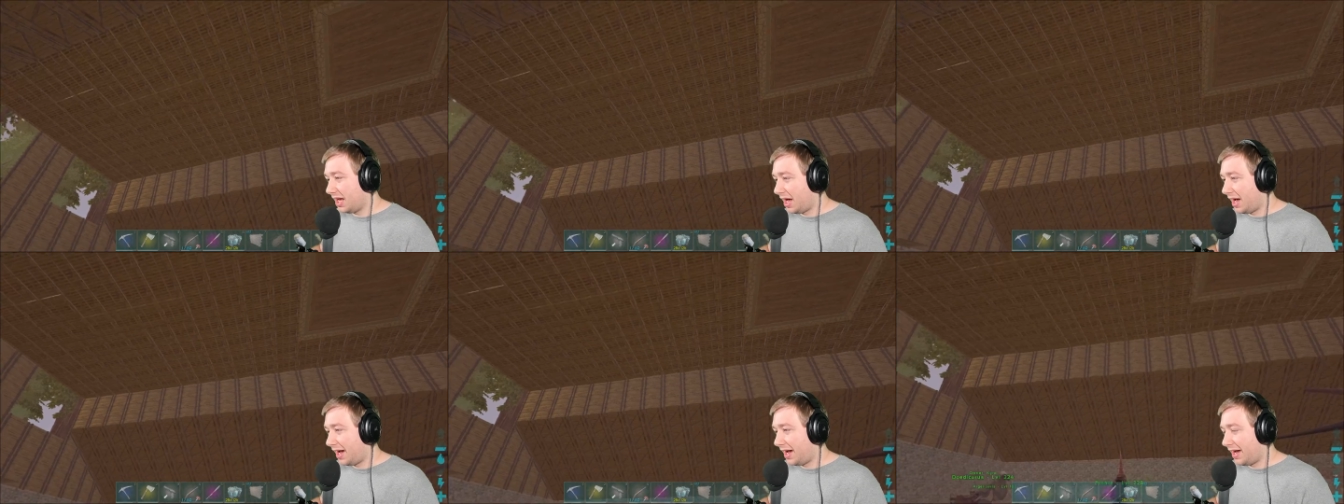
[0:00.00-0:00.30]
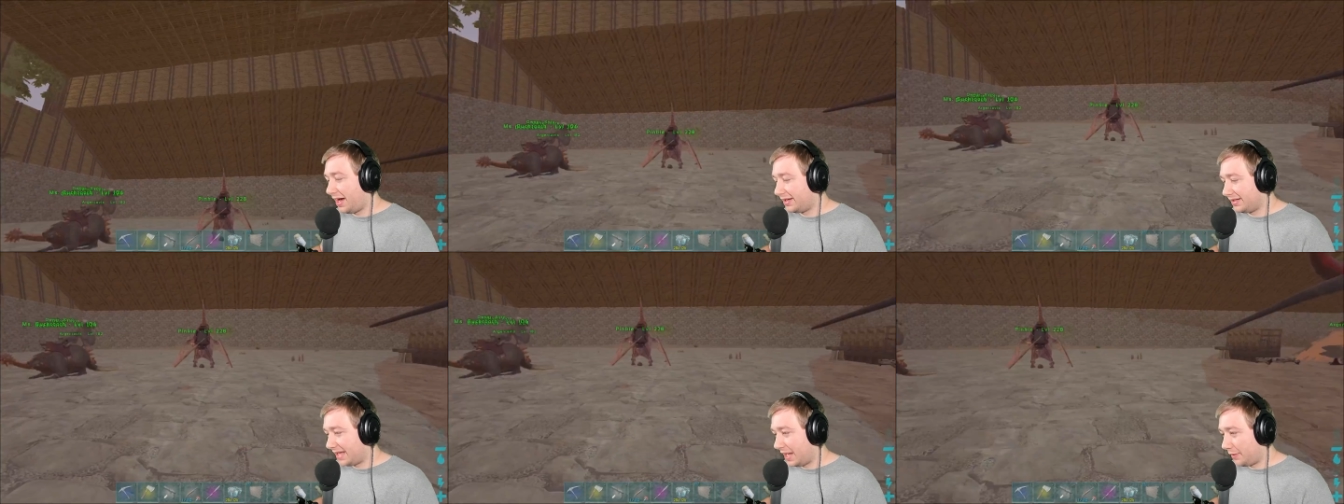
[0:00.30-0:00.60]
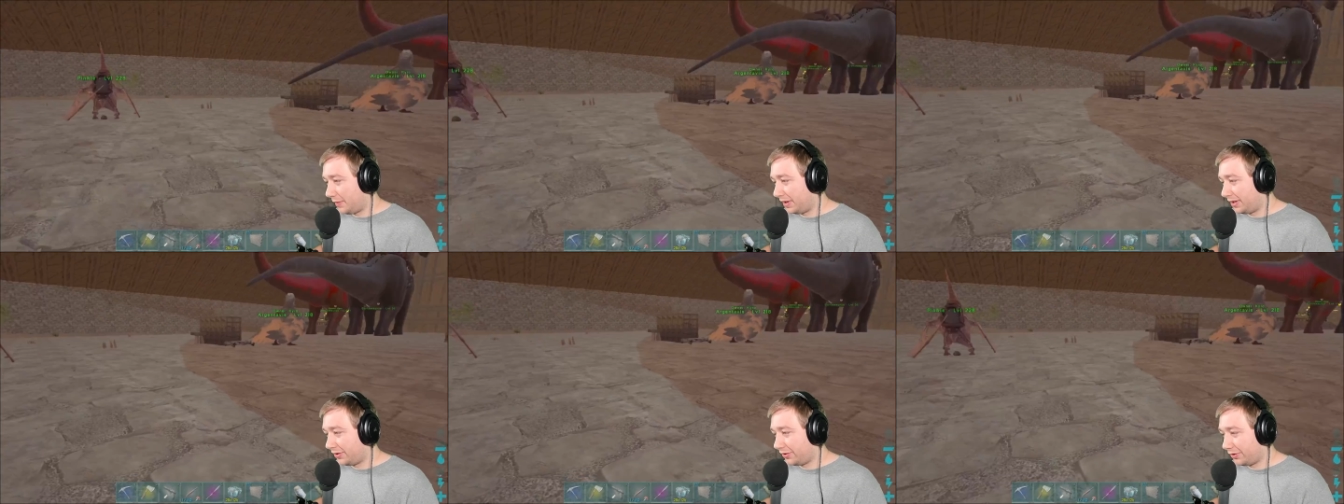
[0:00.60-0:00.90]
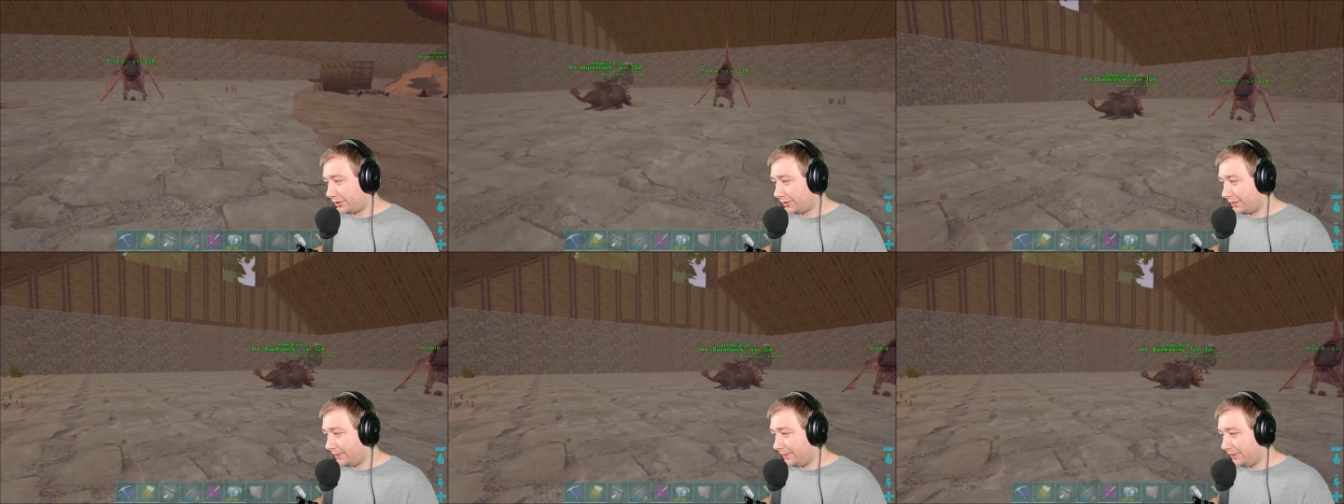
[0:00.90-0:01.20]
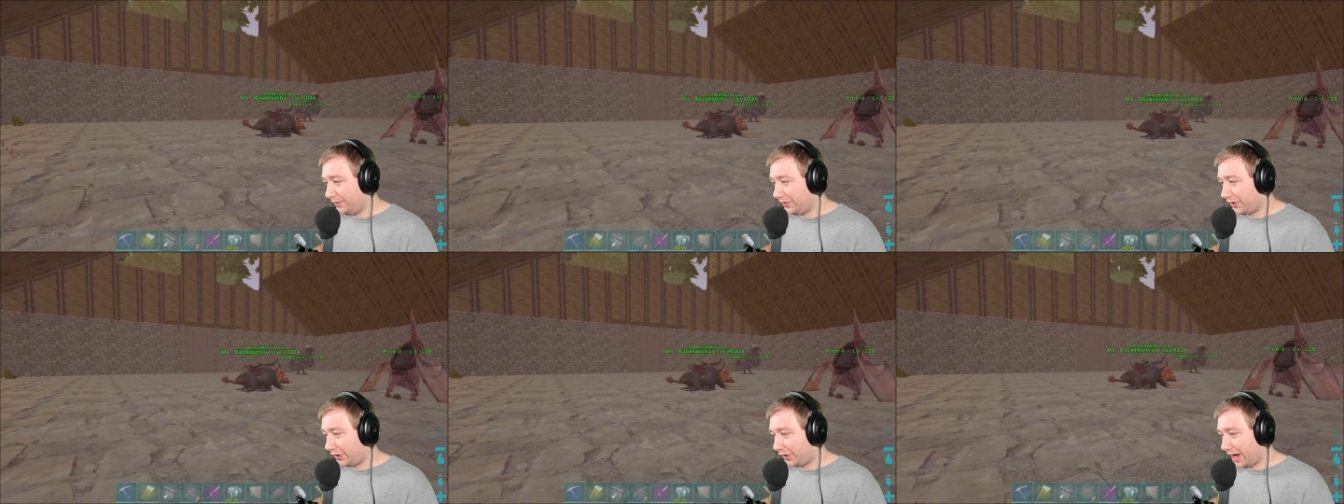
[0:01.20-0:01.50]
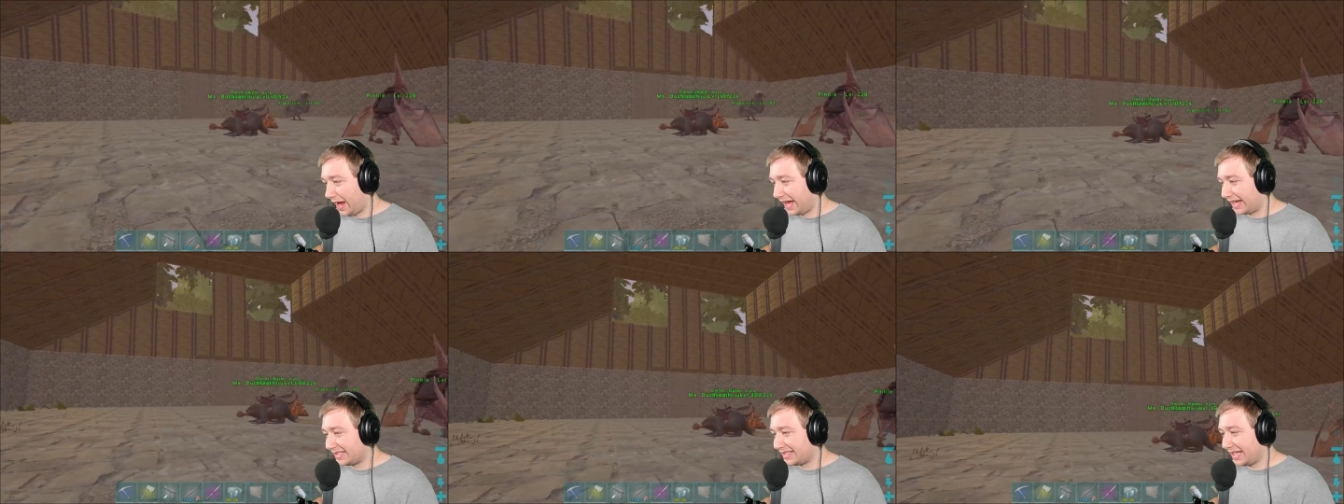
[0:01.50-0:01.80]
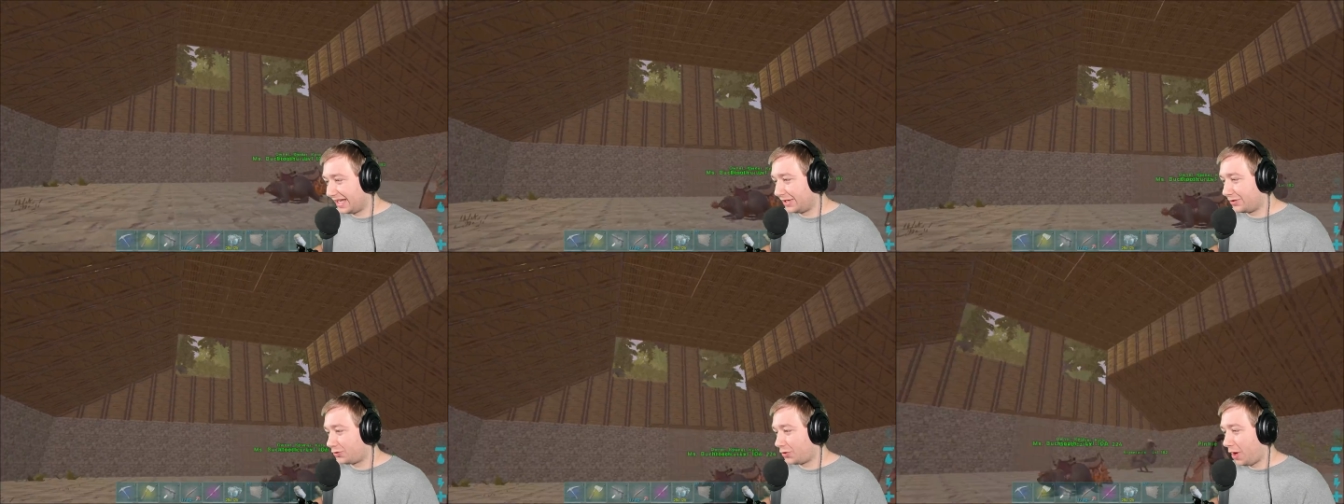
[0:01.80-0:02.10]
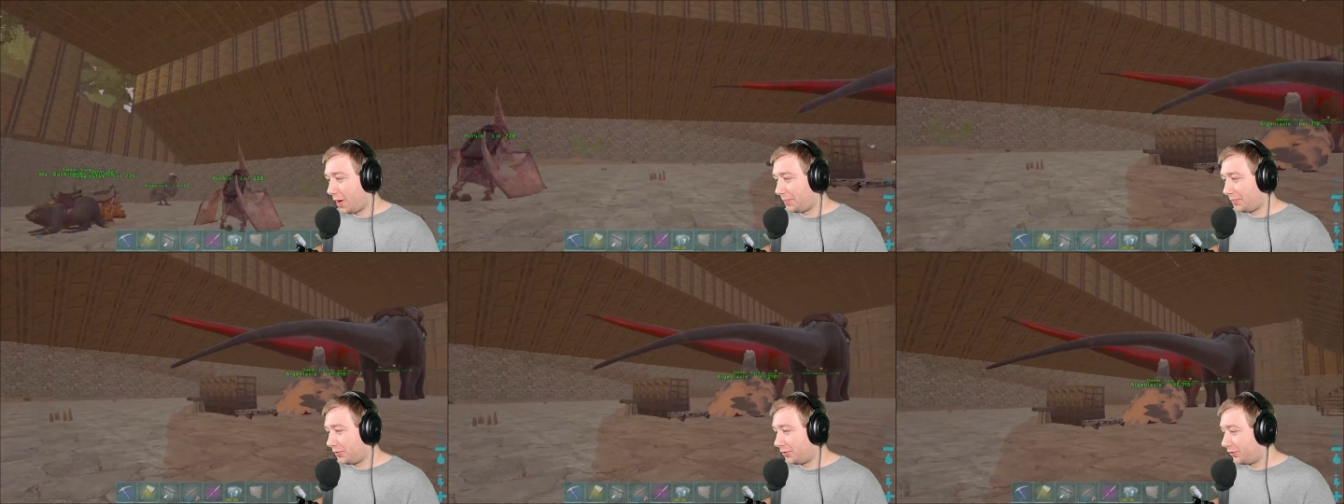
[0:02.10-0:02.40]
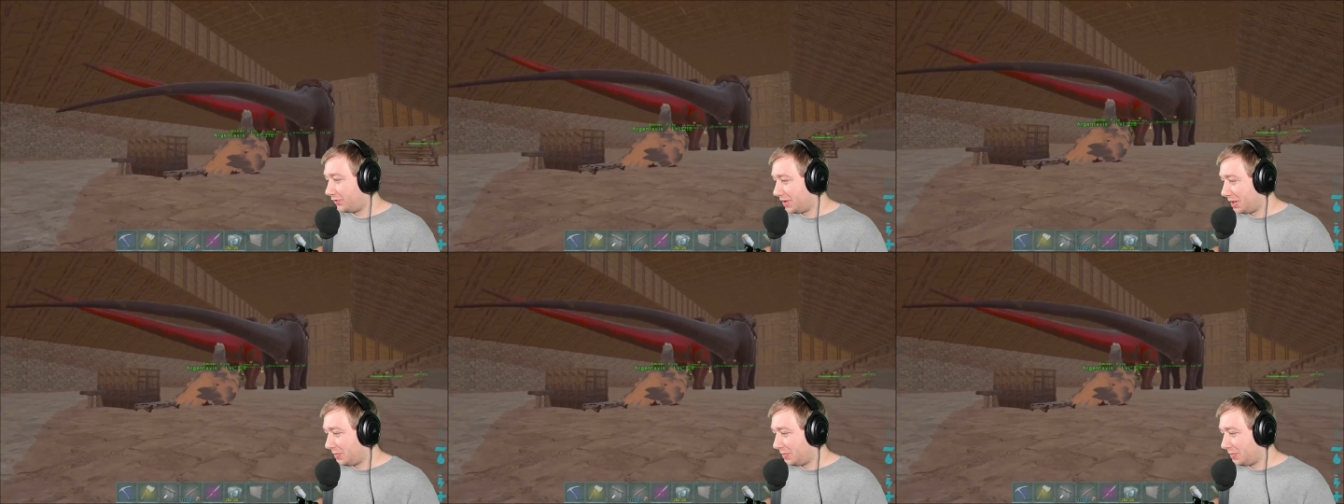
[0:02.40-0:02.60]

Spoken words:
That way their eggs like drop through.